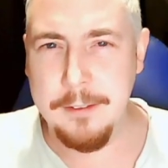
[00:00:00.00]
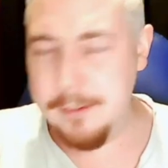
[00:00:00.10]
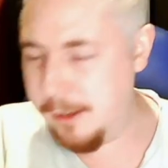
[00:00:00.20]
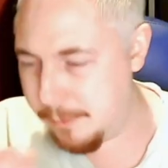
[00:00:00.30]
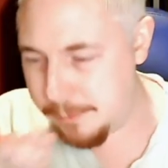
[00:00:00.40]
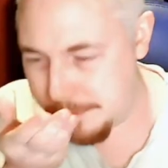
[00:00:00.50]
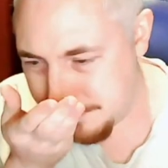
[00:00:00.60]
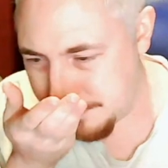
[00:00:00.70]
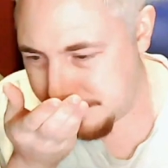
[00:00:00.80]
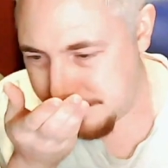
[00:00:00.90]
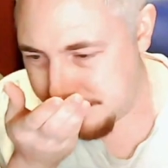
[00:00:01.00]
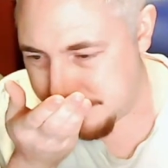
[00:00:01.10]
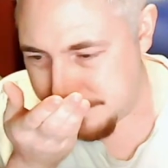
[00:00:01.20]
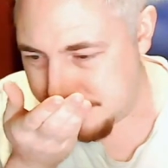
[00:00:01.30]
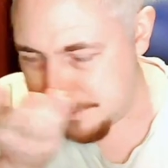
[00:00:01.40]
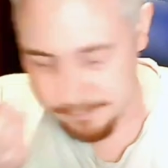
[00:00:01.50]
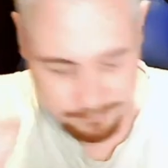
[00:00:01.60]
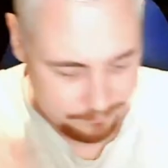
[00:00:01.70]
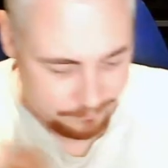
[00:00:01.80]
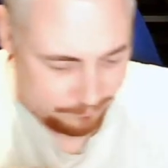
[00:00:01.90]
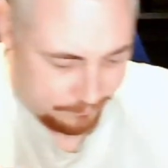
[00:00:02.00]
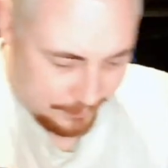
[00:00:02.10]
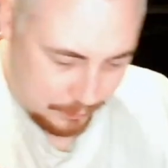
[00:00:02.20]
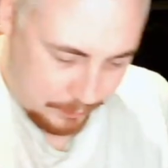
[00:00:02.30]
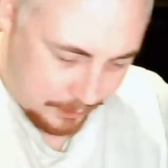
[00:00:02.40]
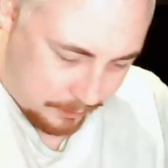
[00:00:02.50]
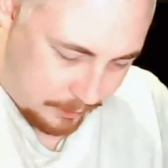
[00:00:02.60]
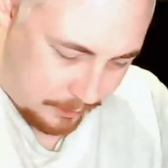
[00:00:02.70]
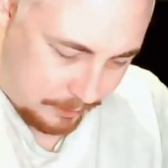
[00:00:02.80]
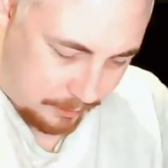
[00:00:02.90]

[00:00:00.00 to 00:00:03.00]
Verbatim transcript: Um, that's really nice.